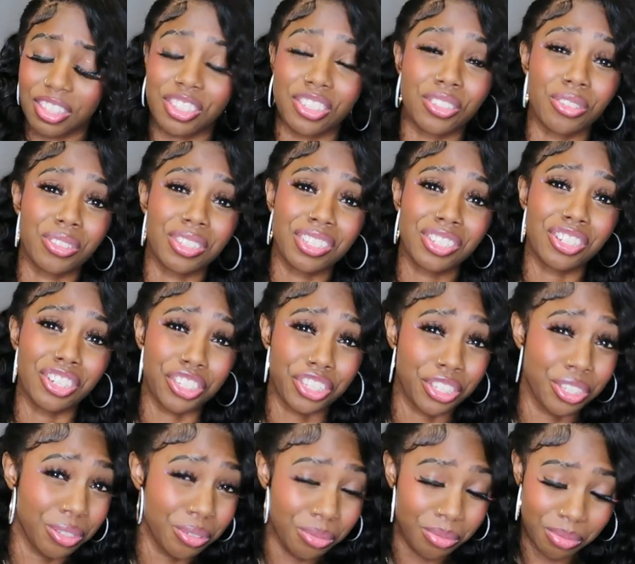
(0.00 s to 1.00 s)
So these are
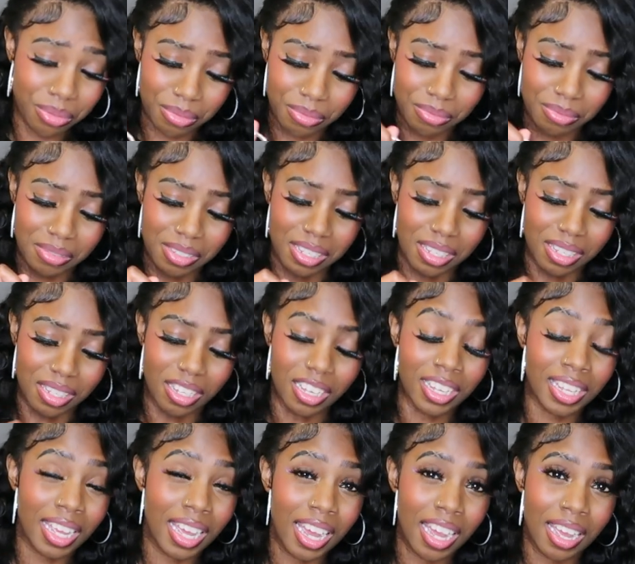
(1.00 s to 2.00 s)
cute to
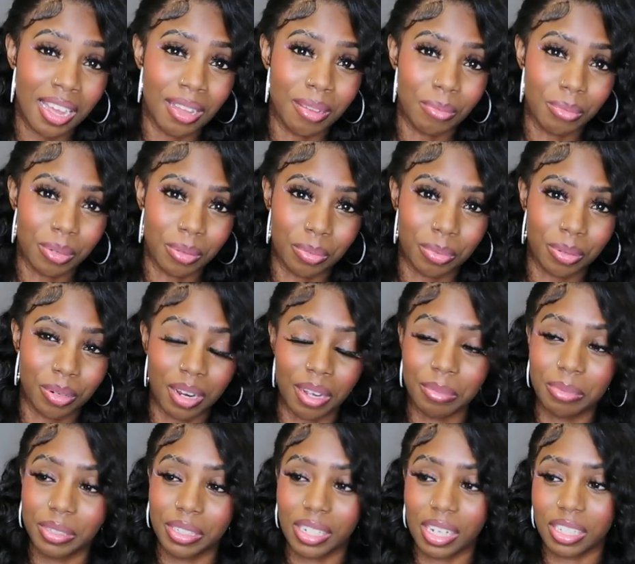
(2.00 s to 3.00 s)
look at, but
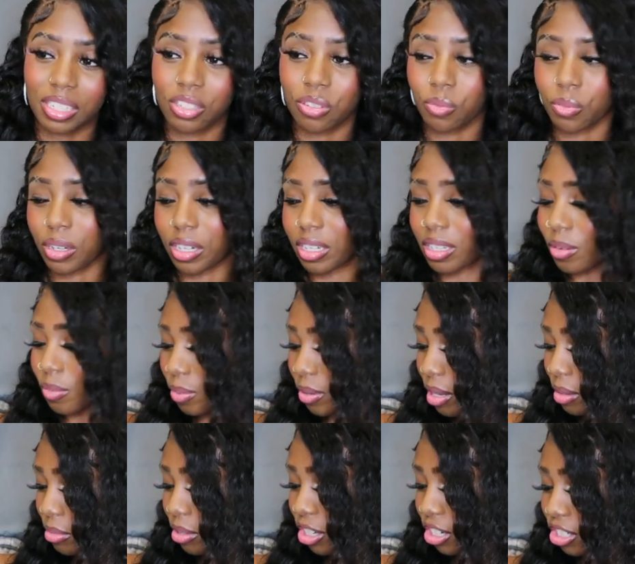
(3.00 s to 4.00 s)
probably not to wear. They'll
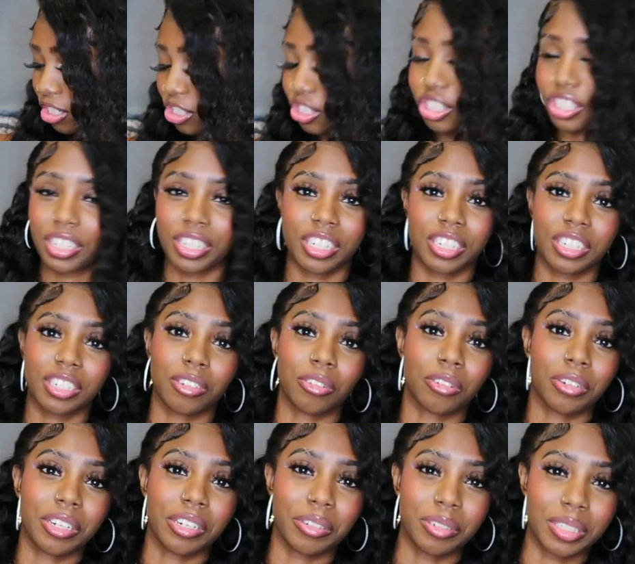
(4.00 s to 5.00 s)
probably hurt your ear
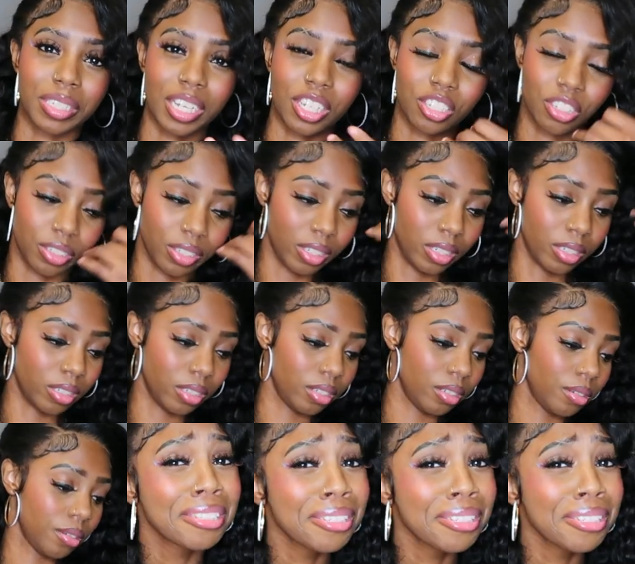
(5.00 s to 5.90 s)
or irritate your ear.